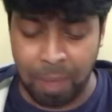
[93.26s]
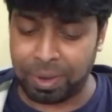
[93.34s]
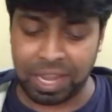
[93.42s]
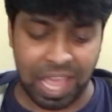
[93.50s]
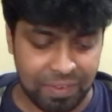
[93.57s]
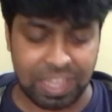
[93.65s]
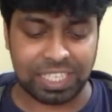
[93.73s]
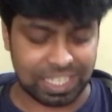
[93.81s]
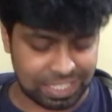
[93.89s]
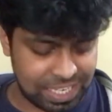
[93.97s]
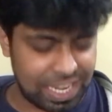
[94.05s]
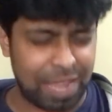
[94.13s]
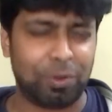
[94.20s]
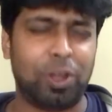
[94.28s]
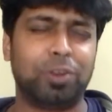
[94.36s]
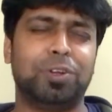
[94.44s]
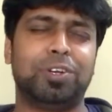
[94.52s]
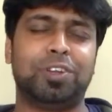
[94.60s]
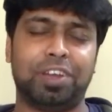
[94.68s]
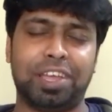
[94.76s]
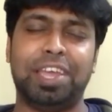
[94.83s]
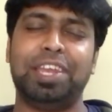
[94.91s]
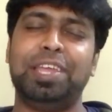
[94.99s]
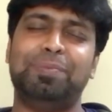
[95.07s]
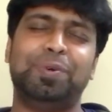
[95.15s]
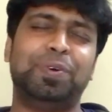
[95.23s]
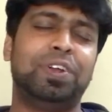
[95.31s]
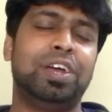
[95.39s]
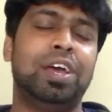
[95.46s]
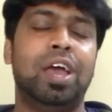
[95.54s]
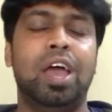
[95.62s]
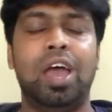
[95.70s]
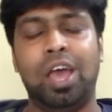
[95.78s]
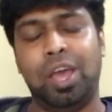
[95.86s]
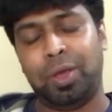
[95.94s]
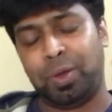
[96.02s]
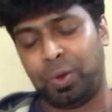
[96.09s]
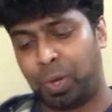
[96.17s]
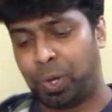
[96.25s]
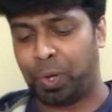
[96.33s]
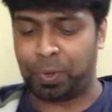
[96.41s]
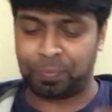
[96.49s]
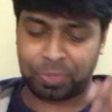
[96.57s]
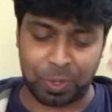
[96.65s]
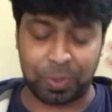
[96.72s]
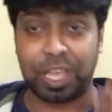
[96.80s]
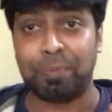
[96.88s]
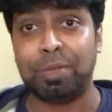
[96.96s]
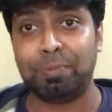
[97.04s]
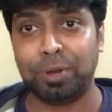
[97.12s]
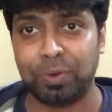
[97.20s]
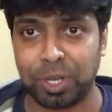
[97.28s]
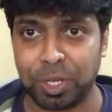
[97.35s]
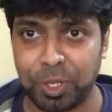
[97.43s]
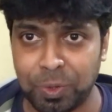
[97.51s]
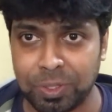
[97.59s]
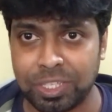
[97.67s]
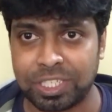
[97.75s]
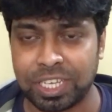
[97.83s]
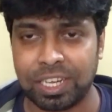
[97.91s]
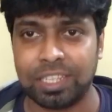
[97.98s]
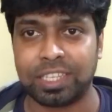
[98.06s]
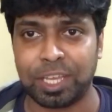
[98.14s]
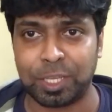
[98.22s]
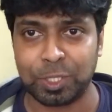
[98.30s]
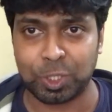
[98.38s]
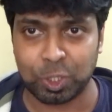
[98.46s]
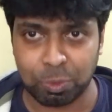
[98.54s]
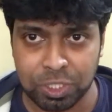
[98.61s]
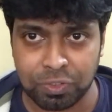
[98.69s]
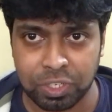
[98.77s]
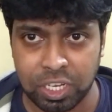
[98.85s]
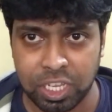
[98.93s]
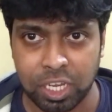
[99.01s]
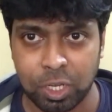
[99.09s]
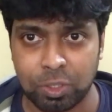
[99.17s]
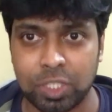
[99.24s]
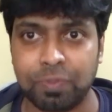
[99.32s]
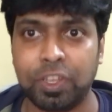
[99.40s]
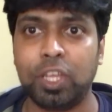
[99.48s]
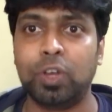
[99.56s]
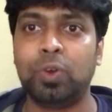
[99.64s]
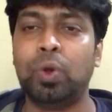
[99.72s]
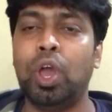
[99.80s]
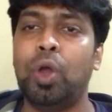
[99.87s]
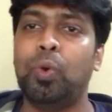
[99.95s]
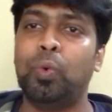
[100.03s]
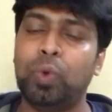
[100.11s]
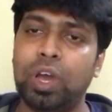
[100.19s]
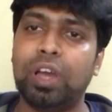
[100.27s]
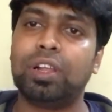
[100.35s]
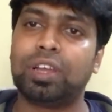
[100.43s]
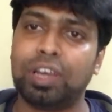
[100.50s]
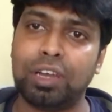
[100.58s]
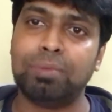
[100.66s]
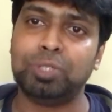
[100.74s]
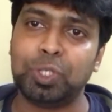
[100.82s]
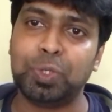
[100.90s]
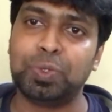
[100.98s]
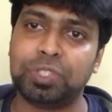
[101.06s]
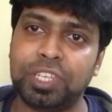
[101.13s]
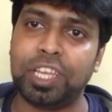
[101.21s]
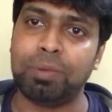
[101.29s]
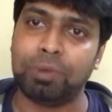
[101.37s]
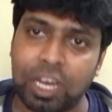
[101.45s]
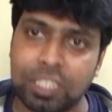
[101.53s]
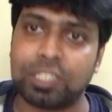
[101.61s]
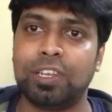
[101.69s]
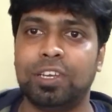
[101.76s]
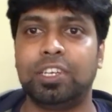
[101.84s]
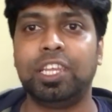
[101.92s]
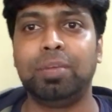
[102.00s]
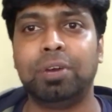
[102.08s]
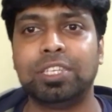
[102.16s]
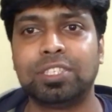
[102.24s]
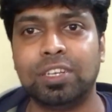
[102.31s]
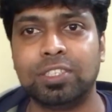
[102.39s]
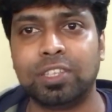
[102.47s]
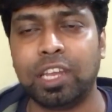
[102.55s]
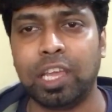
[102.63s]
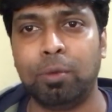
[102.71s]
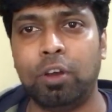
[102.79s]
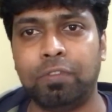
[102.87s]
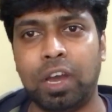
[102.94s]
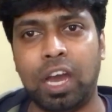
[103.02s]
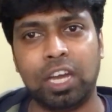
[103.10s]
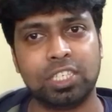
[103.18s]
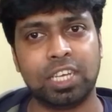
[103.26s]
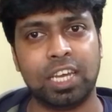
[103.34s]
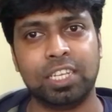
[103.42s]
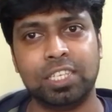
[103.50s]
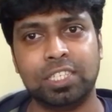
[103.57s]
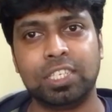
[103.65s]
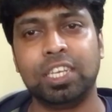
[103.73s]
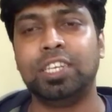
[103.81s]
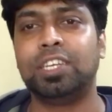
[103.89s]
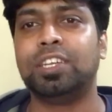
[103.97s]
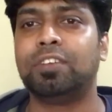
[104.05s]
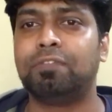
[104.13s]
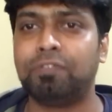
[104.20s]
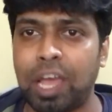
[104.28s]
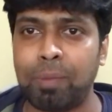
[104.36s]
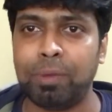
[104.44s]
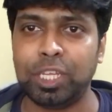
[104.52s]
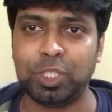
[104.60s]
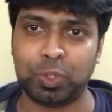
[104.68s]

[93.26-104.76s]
But having said that, I'm not gonna talk anymore. Okay, people who are new to the channel, thank you so much for clicking into this video. Welcome to Team Hustler. Team Hustler is the name of our channel's internet family.